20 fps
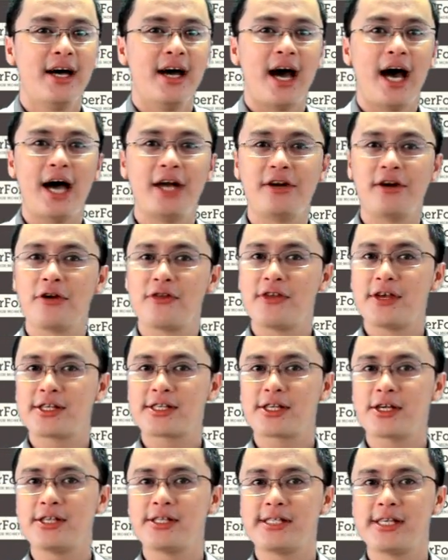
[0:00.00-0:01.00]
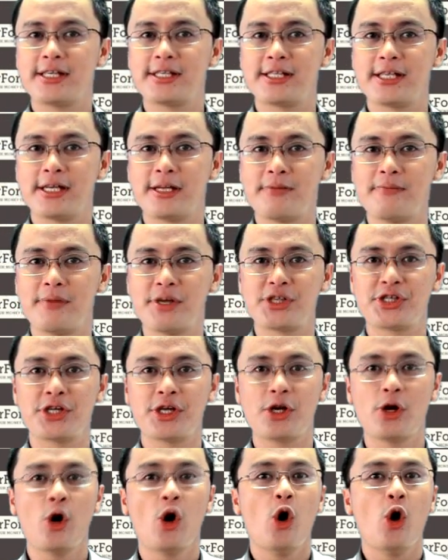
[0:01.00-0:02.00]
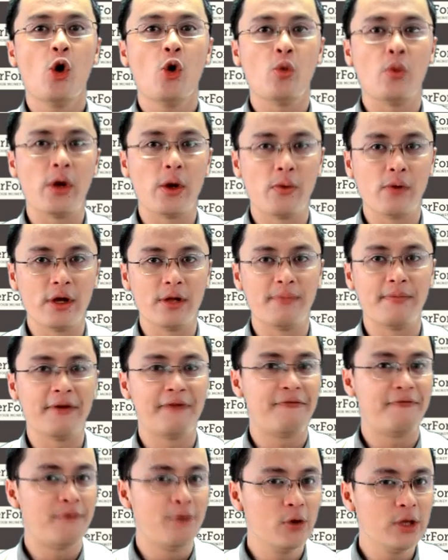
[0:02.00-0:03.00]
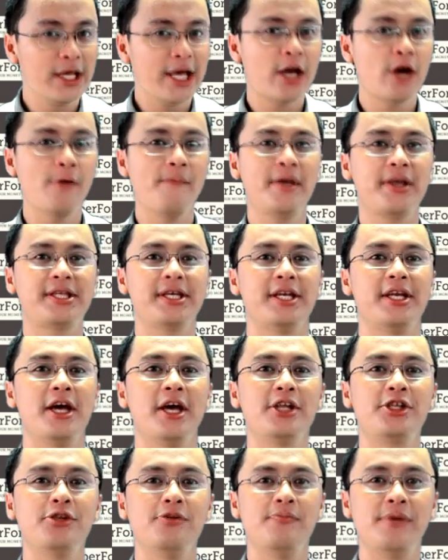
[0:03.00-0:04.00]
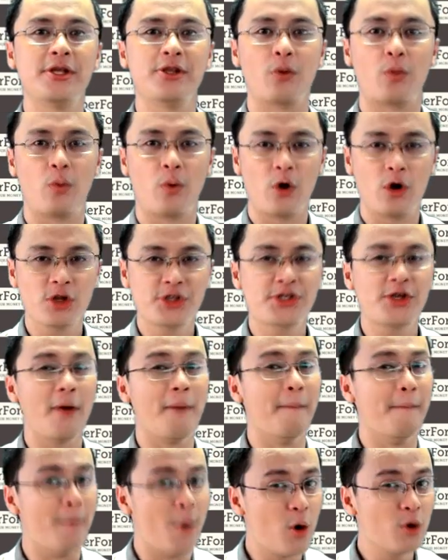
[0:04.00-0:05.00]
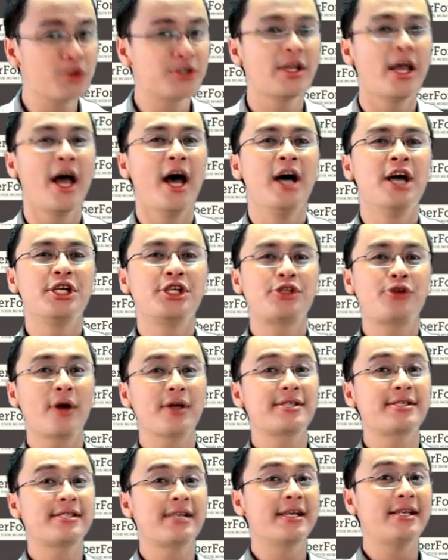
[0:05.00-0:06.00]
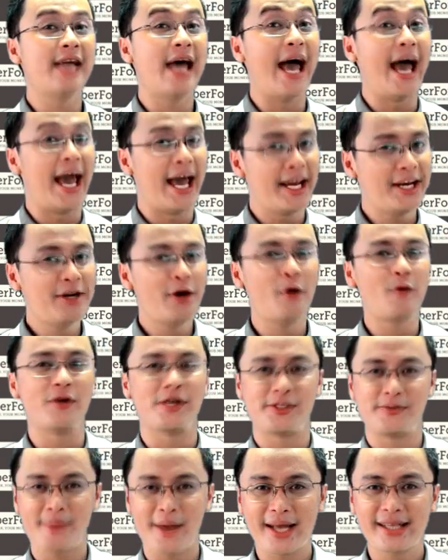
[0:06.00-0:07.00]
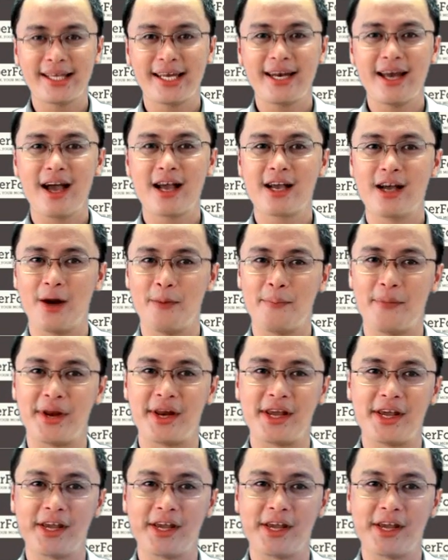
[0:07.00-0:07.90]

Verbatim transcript: Under this consistent mission, we will be fully committed to be the world's most trusted and respected company.